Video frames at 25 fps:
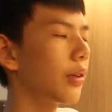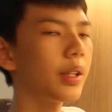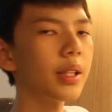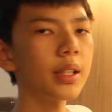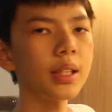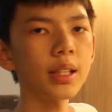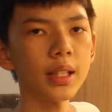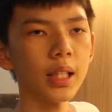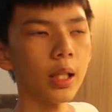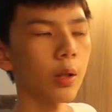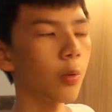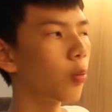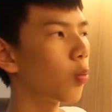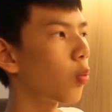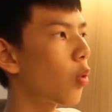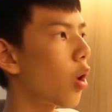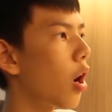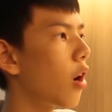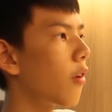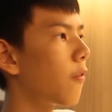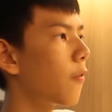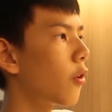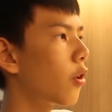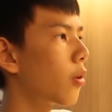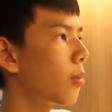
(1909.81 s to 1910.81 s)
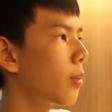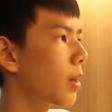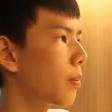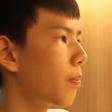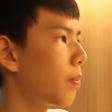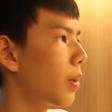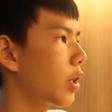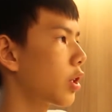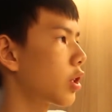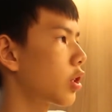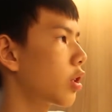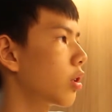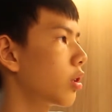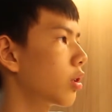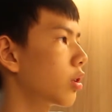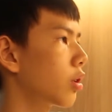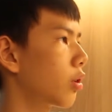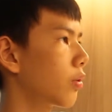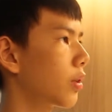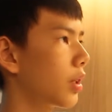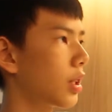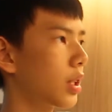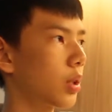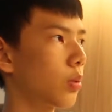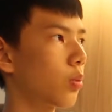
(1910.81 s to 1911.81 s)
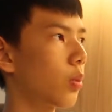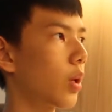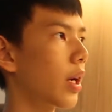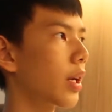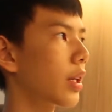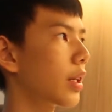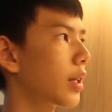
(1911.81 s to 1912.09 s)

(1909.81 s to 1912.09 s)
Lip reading: this is a raw format picture, so this is why